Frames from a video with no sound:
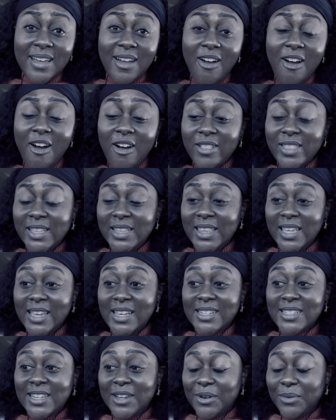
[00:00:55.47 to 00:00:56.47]
all the
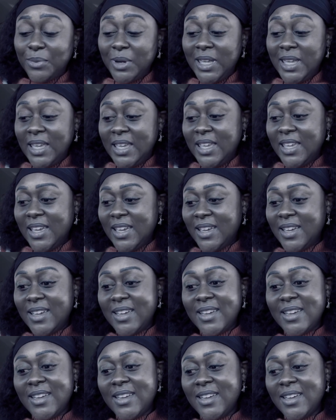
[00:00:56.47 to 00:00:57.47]
things that we
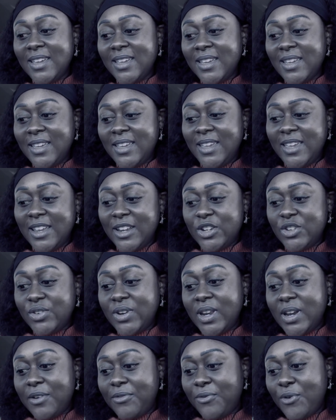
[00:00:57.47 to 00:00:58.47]
get
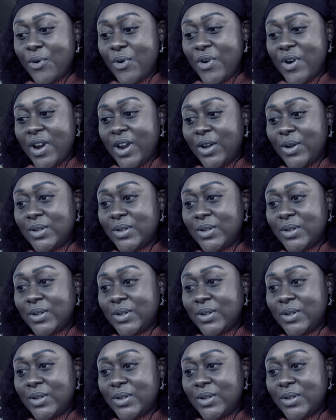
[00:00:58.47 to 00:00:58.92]
treated for and